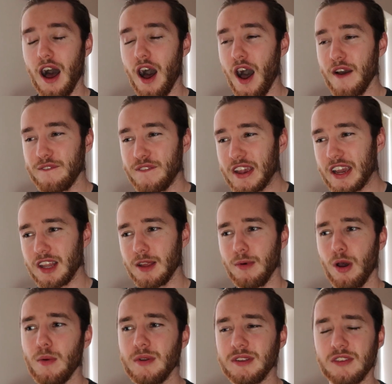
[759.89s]
I think at the
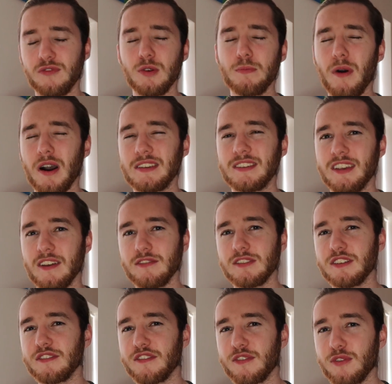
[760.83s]
moment, if you buy
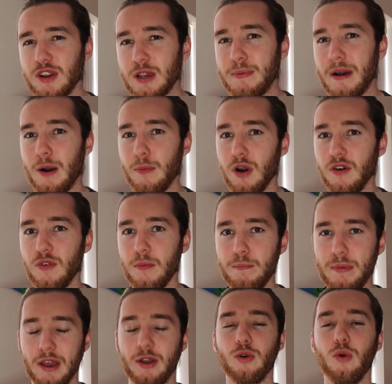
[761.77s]
£73 worth
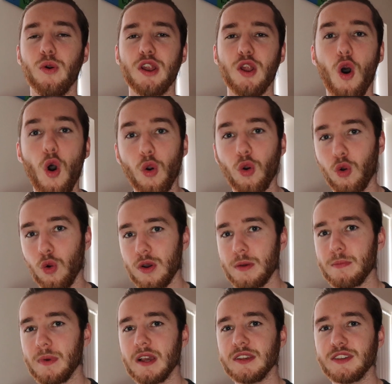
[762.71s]
of Bitcoin on
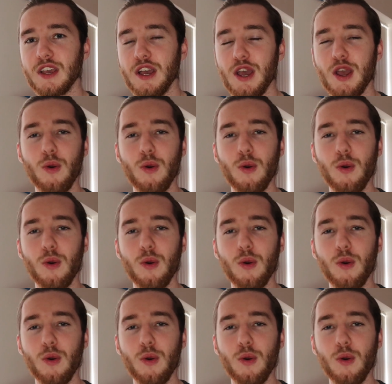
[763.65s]
Coinbase,